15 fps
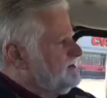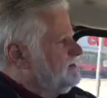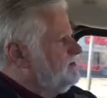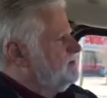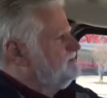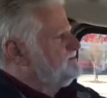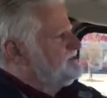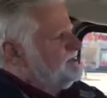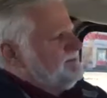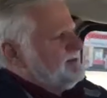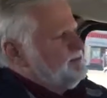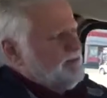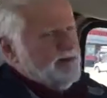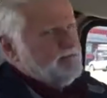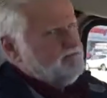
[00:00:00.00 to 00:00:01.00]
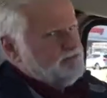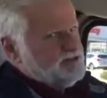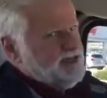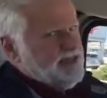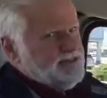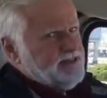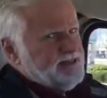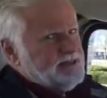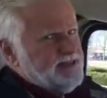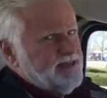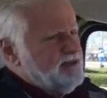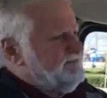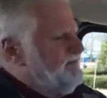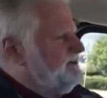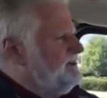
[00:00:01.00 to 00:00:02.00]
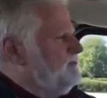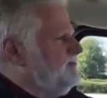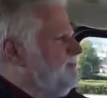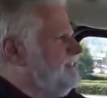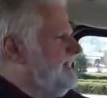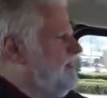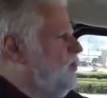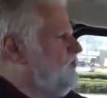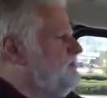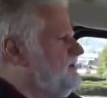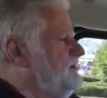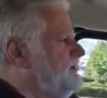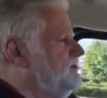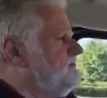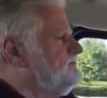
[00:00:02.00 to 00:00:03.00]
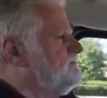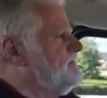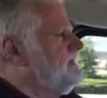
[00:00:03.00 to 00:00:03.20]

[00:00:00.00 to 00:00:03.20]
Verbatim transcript: you know, some people might take this and get offended with it. I hope you don't.